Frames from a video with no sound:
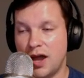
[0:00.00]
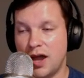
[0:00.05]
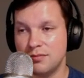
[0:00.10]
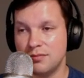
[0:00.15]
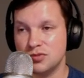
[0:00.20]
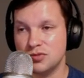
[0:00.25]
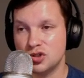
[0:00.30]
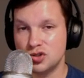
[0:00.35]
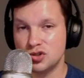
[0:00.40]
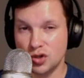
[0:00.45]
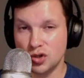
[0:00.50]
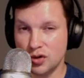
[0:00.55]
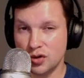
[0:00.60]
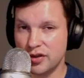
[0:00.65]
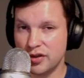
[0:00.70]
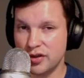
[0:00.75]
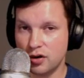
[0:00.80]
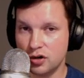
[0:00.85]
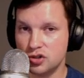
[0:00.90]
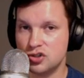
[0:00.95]
I'm sure
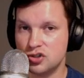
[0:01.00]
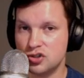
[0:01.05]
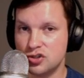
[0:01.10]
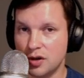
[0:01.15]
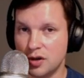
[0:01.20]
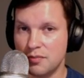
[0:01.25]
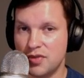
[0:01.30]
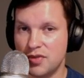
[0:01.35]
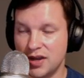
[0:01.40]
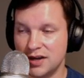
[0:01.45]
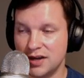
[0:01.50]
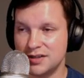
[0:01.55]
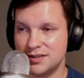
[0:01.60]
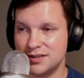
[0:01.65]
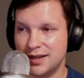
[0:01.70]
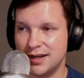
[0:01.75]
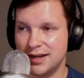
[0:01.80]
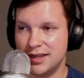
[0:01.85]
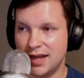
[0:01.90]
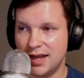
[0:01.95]
there are some things
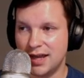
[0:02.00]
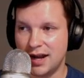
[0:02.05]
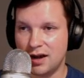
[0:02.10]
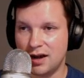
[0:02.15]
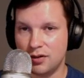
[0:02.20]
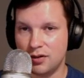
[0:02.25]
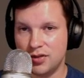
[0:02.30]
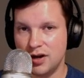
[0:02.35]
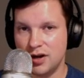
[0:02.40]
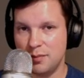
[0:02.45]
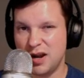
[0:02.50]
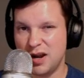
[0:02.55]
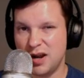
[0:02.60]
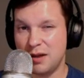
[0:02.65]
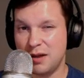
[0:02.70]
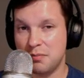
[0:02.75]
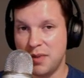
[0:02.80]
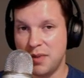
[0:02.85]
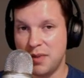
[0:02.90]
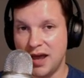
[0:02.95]
like that out there, but I
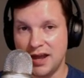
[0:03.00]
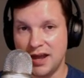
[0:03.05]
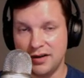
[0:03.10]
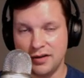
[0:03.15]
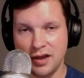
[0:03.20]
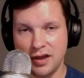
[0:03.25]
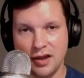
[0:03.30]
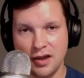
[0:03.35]
bet